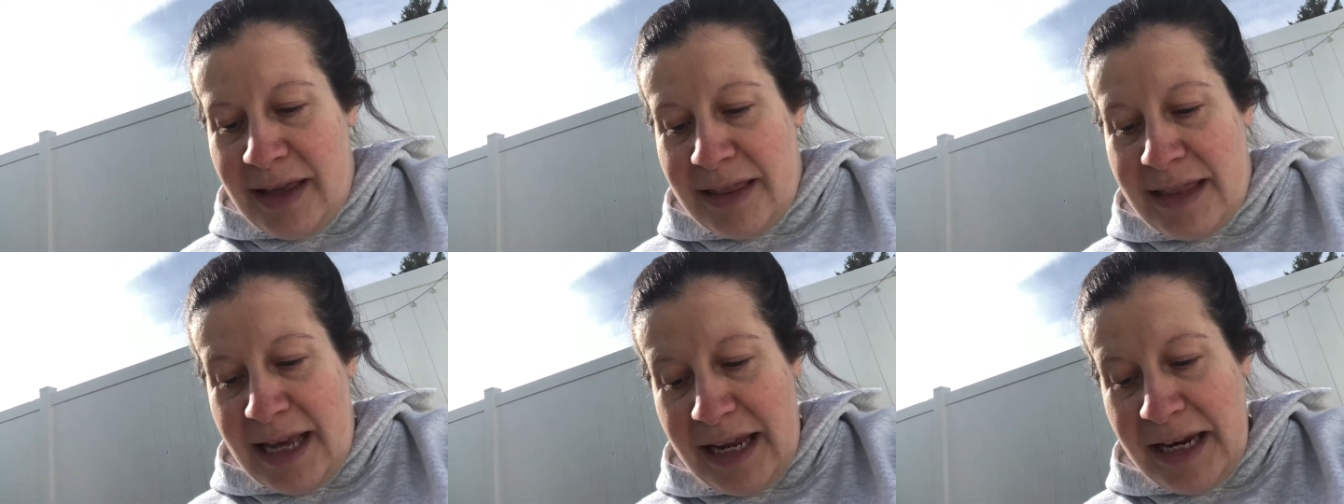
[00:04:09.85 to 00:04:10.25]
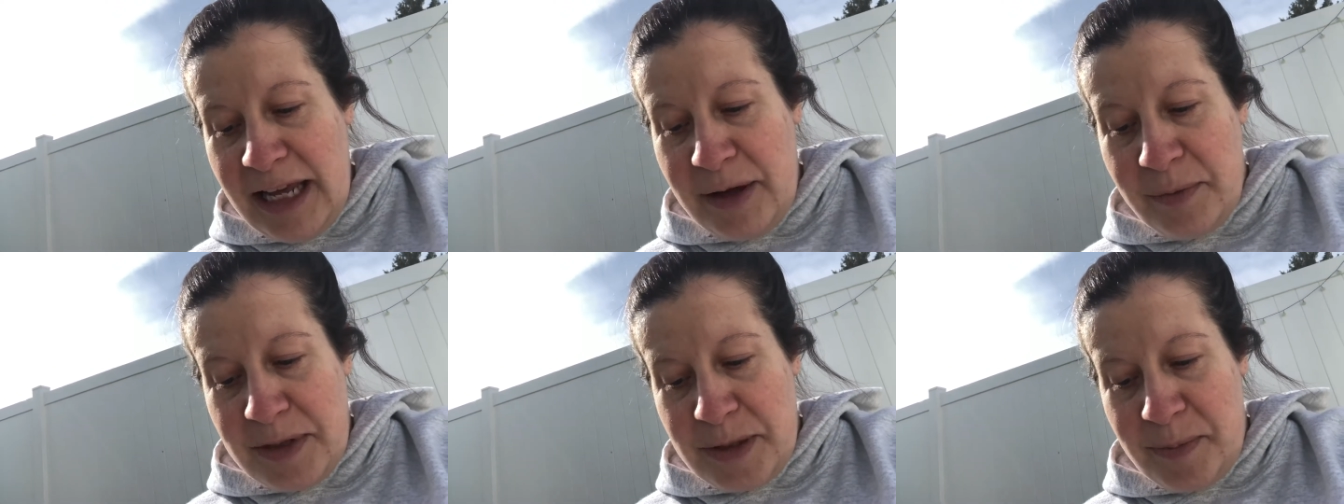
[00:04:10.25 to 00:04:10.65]
Then
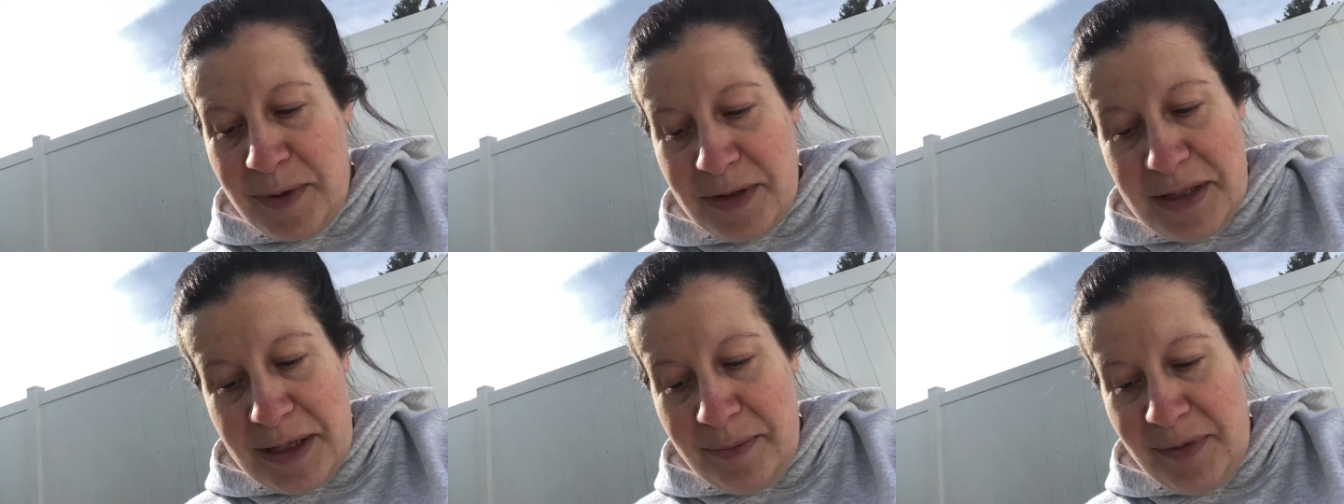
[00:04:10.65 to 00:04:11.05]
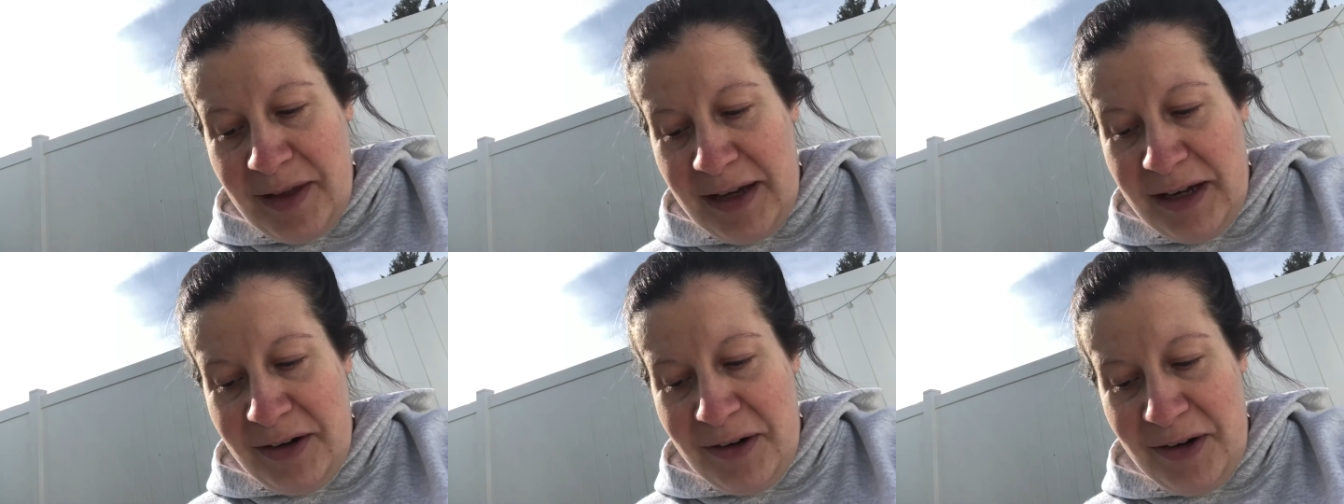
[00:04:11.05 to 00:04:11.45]
he whispered
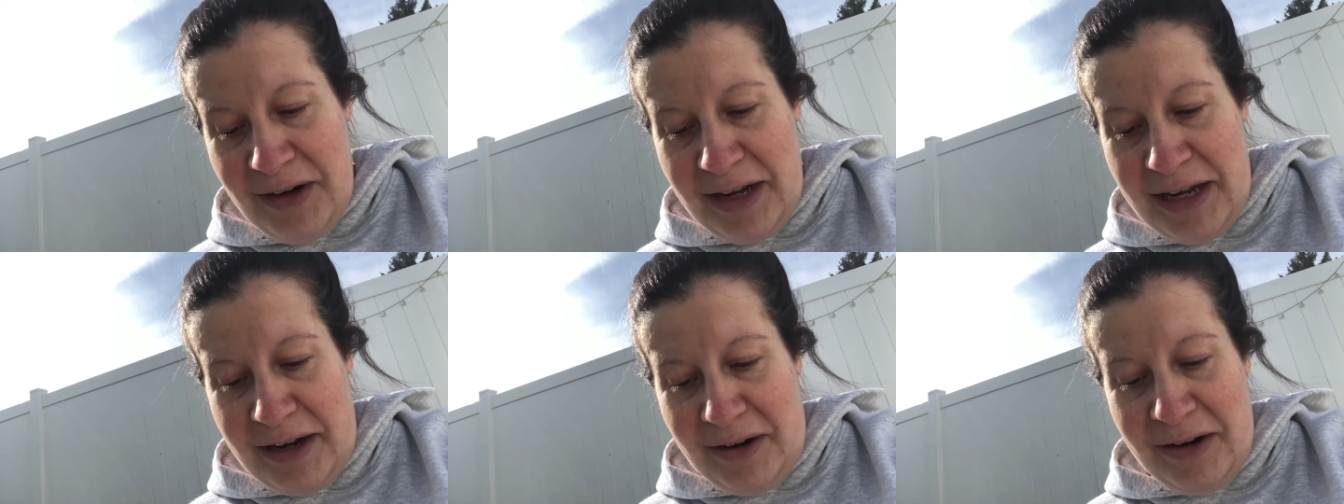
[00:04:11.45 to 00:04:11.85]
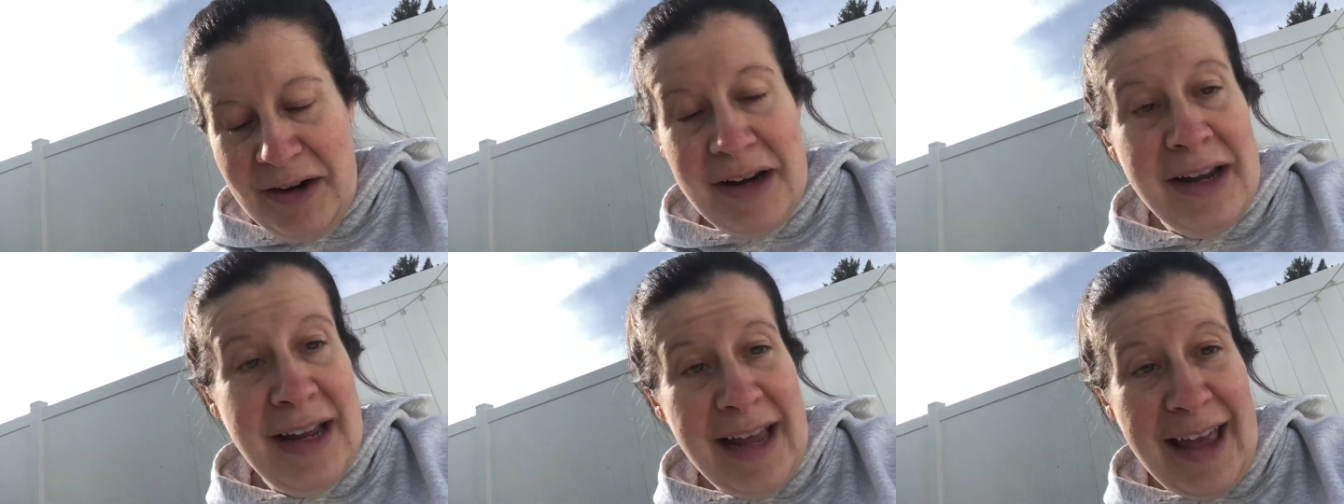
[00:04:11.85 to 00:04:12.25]
something in her ear,
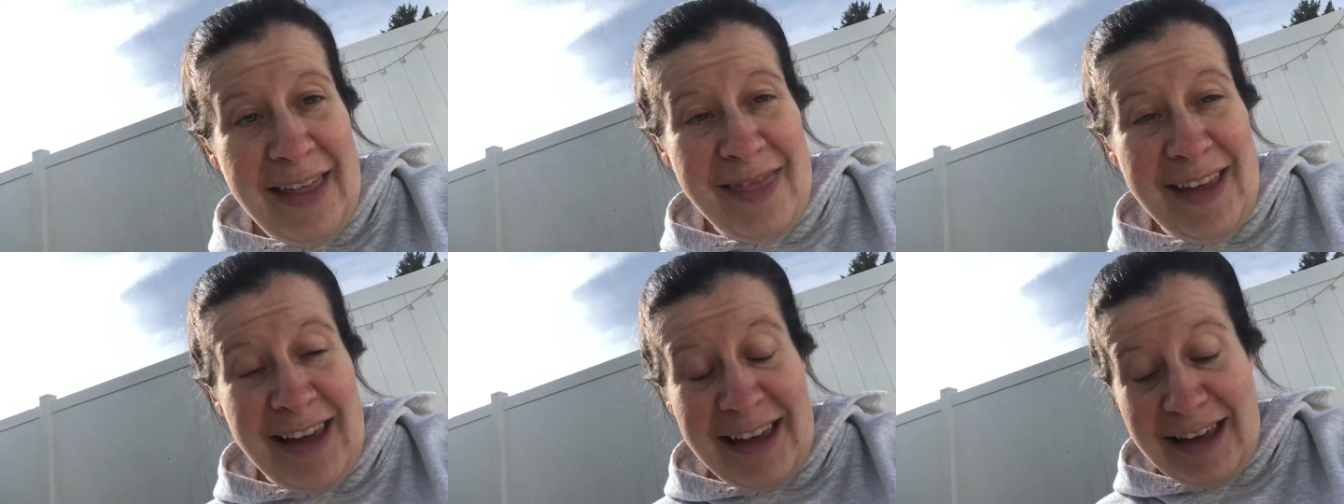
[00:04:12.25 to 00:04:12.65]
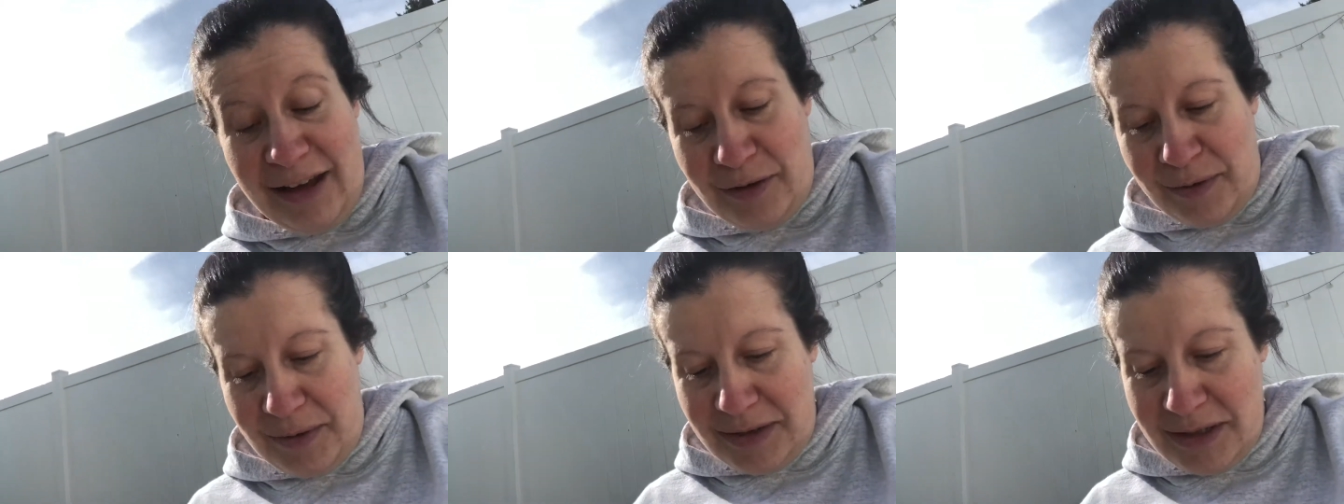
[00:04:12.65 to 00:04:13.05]
and they
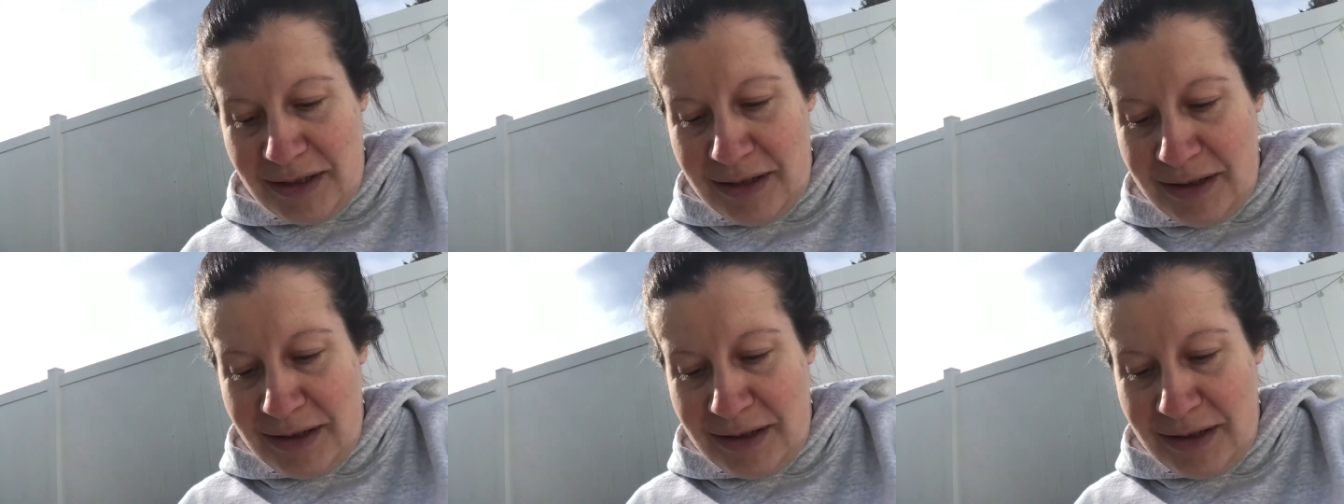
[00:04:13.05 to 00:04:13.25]
giggled.